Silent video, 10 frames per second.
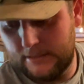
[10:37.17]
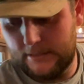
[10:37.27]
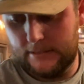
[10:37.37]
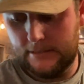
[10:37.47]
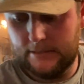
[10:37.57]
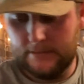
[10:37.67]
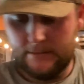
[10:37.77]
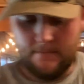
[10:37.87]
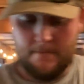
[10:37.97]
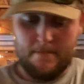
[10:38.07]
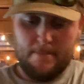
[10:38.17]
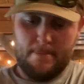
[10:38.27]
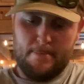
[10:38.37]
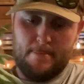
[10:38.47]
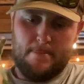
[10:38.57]

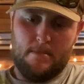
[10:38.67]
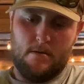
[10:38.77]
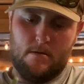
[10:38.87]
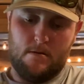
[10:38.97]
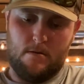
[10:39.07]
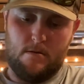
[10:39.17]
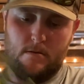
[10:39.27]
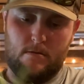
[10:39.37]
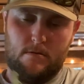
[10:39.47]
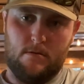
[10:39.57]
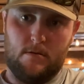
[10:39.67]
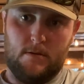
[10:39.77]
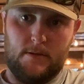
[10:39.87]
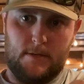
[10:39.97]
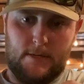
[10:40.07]

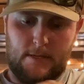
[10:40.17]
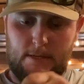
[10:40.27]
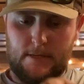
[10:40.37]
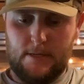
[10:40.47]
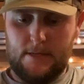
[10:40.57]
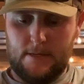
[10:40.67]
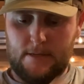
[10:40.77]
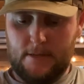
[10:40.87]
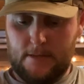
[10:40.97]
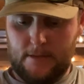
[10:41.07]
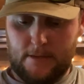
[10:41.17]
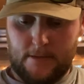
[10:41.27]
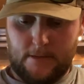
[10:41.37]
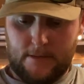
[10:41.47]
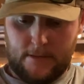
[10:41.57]

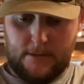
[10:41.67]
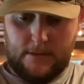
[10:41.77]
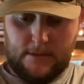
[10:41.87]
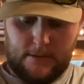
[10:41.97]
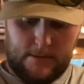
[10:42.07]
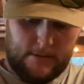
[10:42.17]
[no speech]